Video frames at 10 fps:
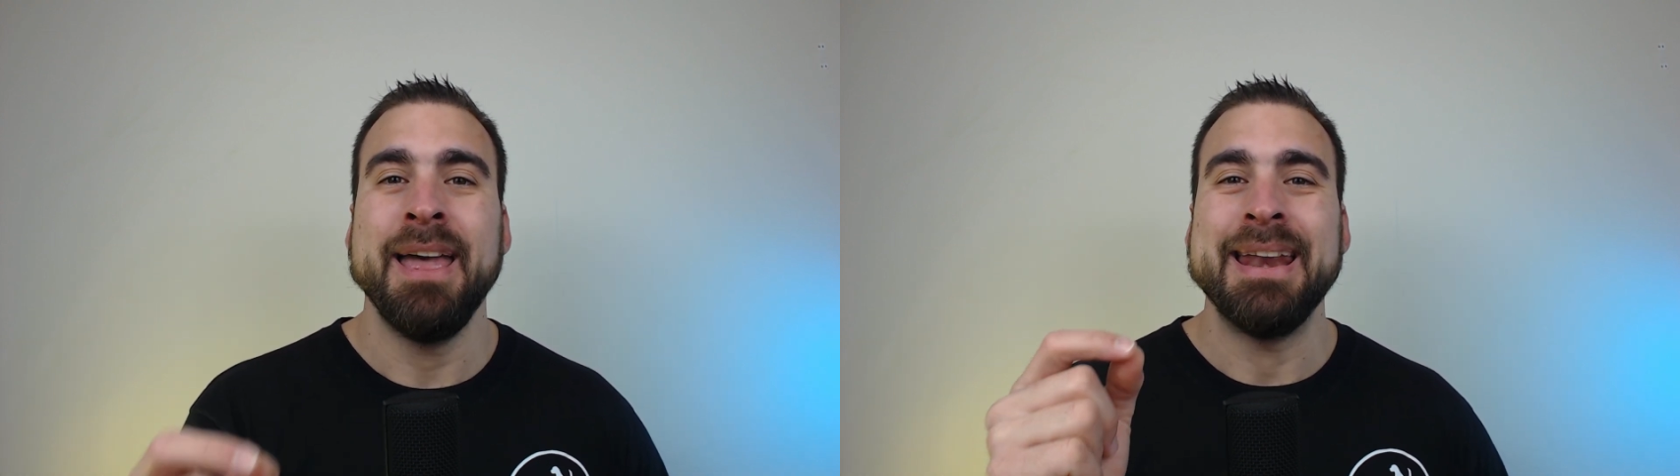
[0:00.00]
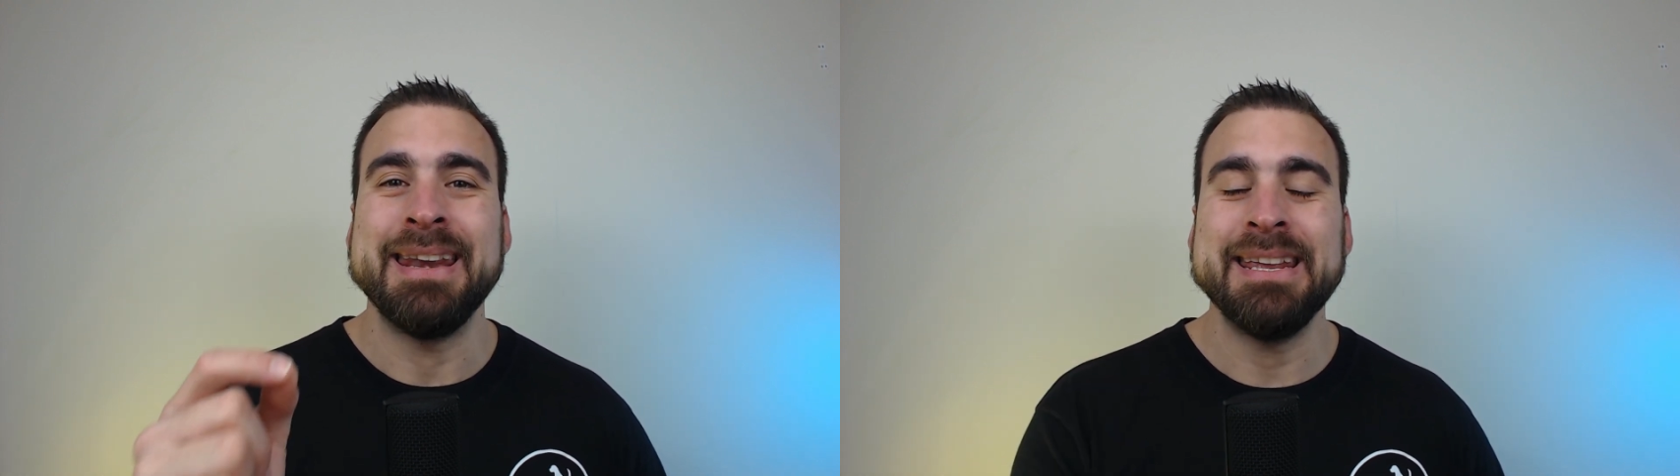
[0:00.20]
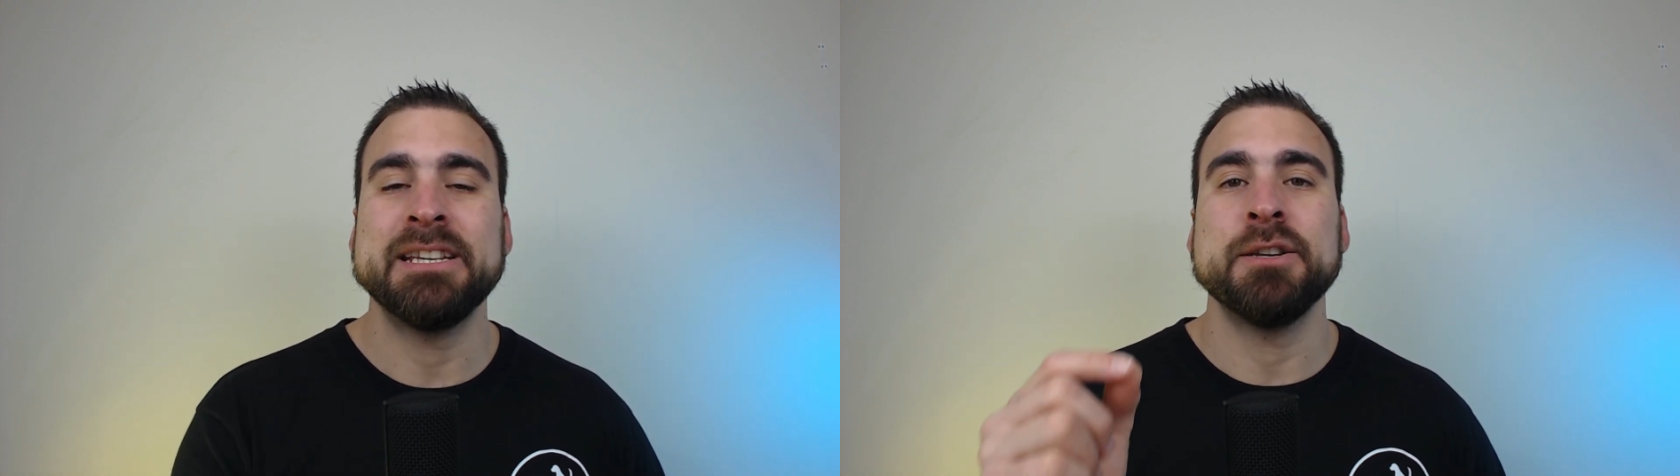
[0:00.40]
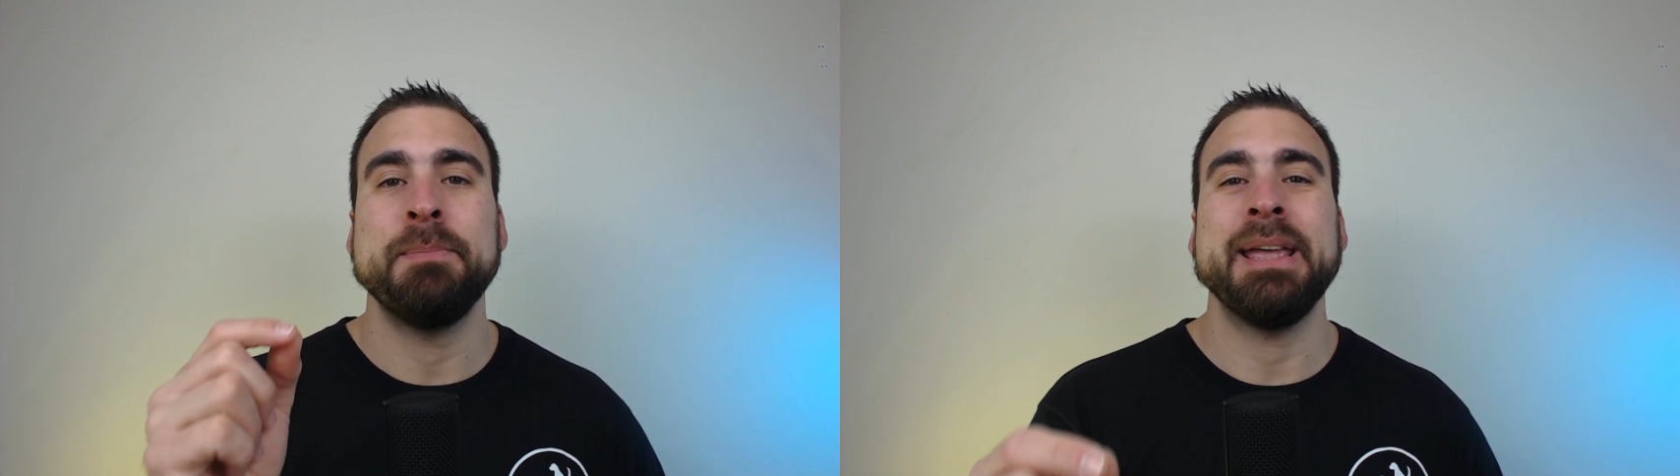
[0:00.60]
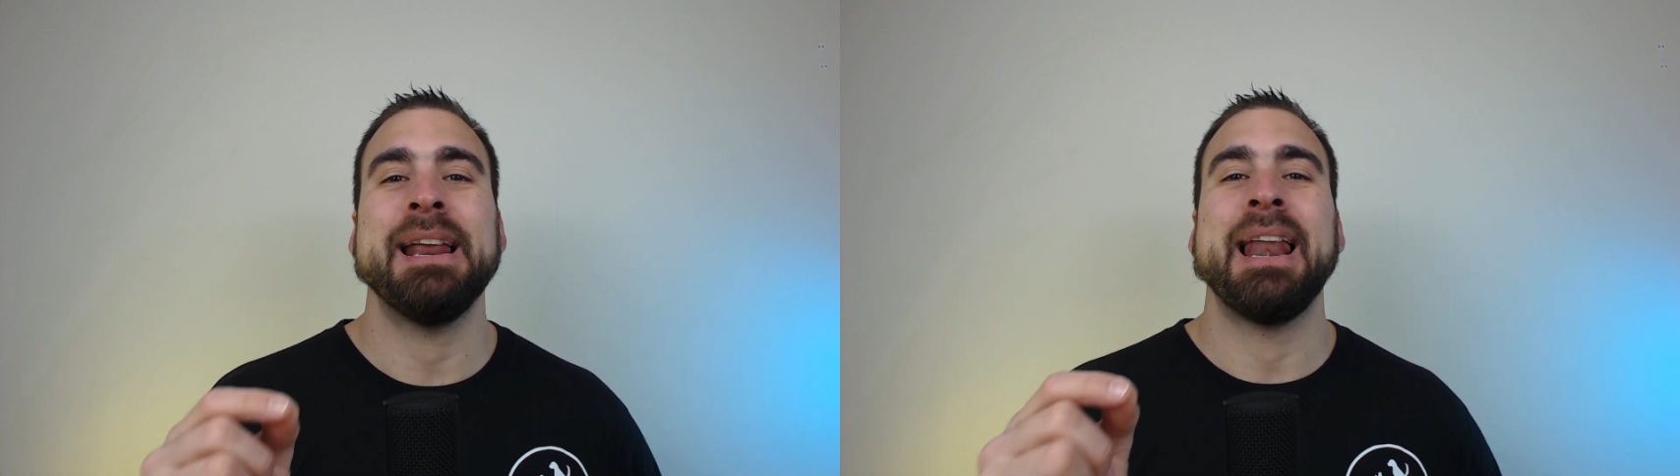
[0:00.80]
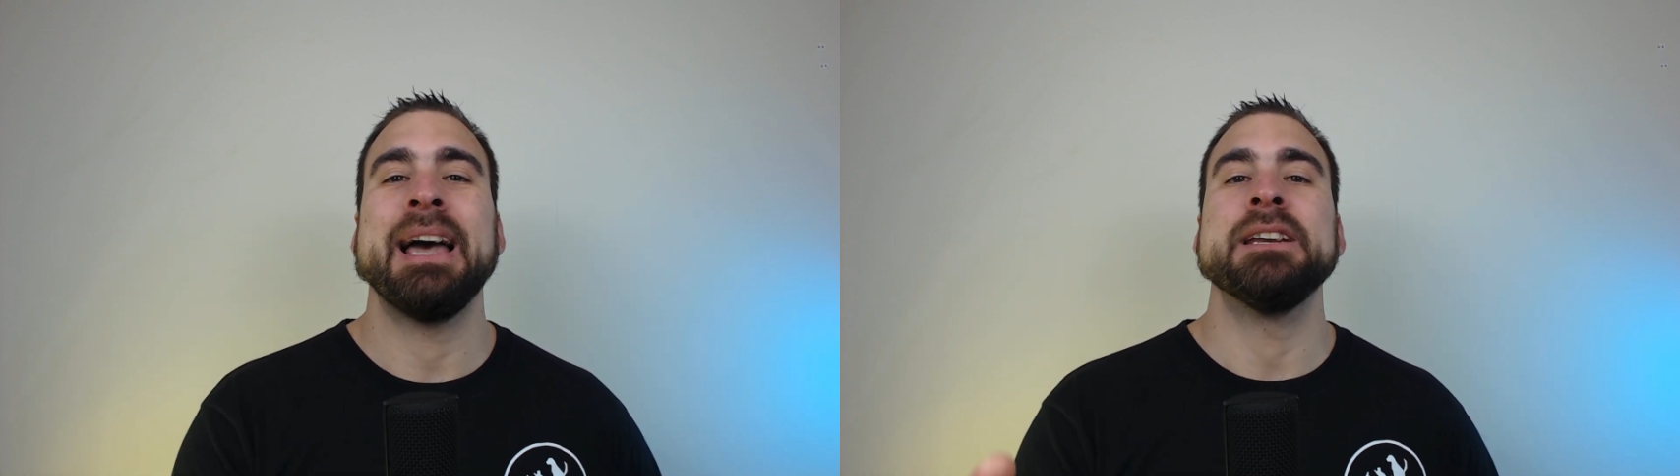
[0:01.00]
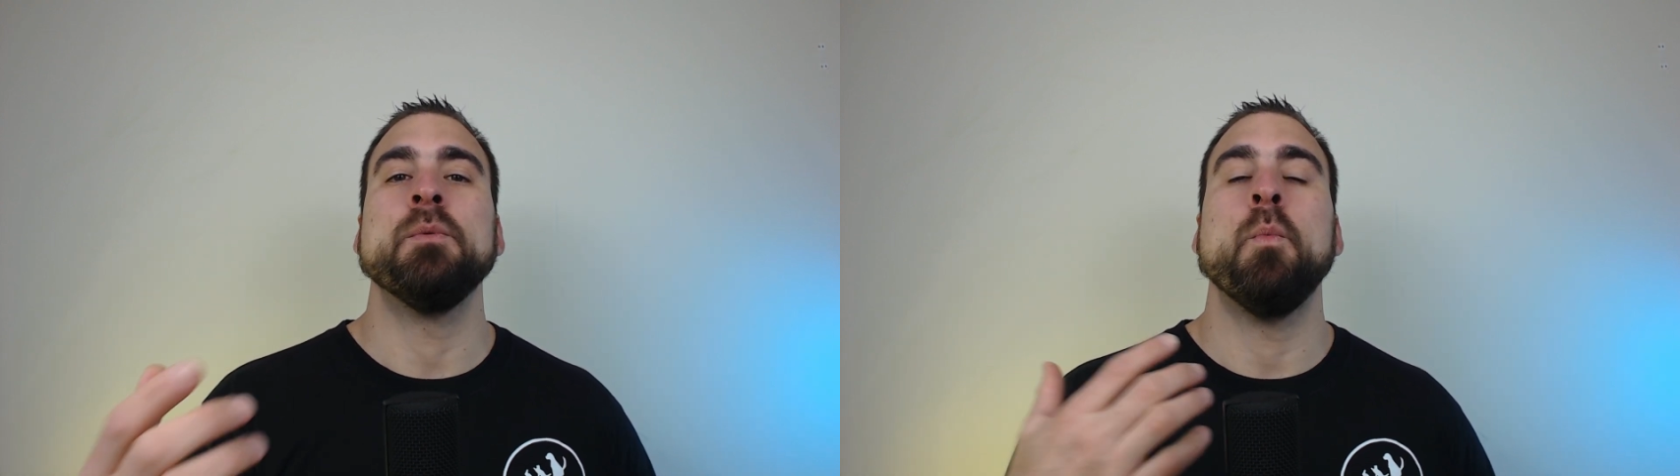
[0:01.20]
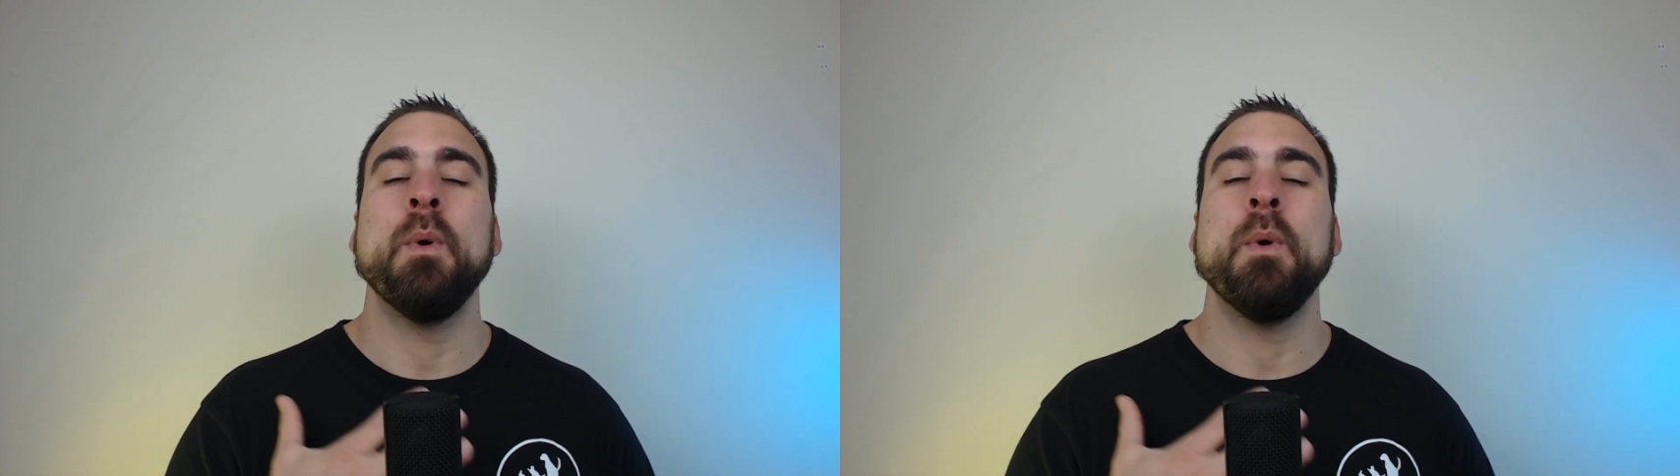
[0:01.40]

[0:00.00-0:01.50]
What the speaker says: need to be aligned